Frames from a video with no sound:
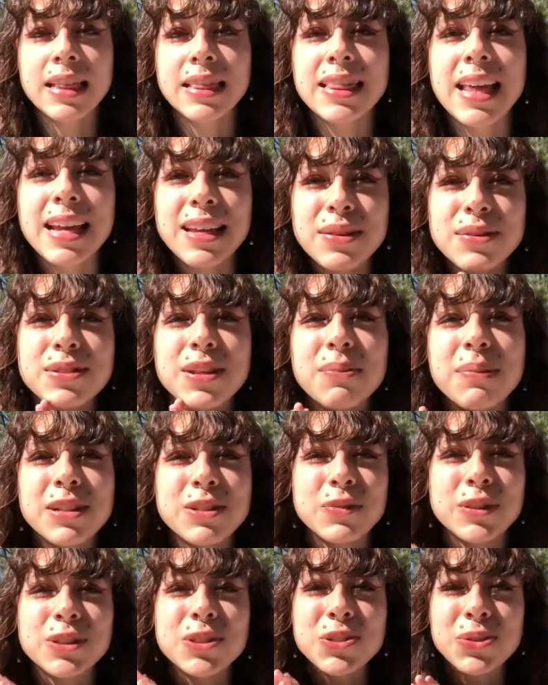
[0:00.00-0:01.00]
Thank you so much
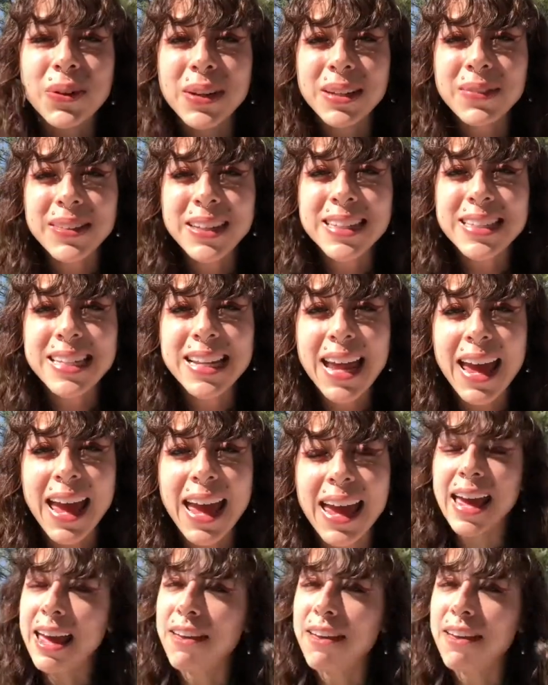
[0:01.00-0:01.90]
for joining me today.